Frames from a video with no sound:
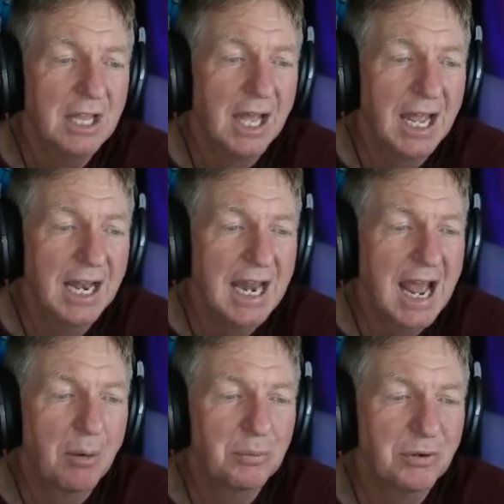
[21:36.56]
And
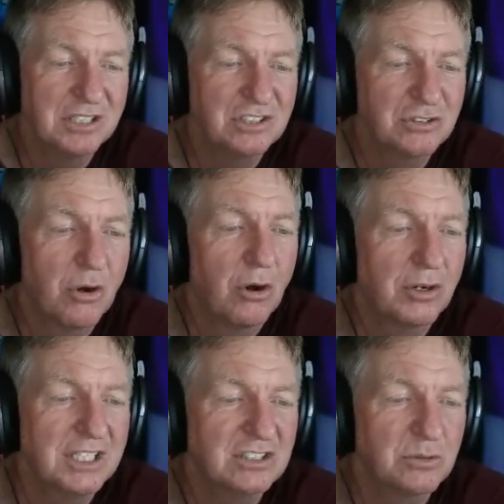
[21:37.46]
now pretty
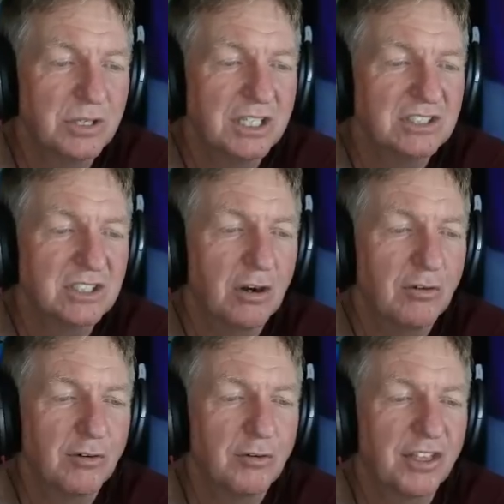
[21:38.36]
strong east winds
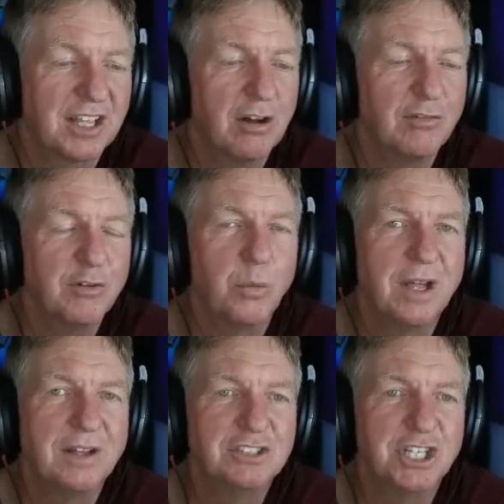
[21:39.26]
over the Kelvin
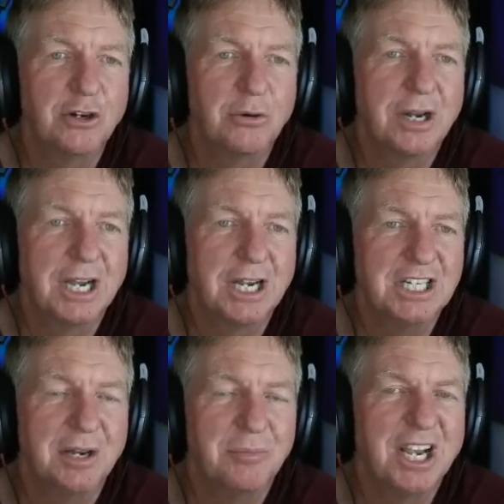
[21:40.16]
wave
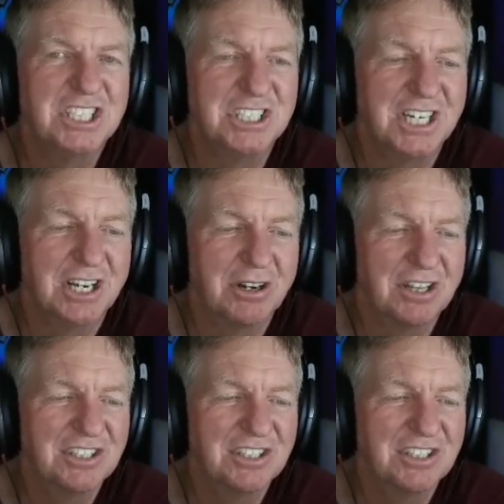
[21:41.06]
generation area.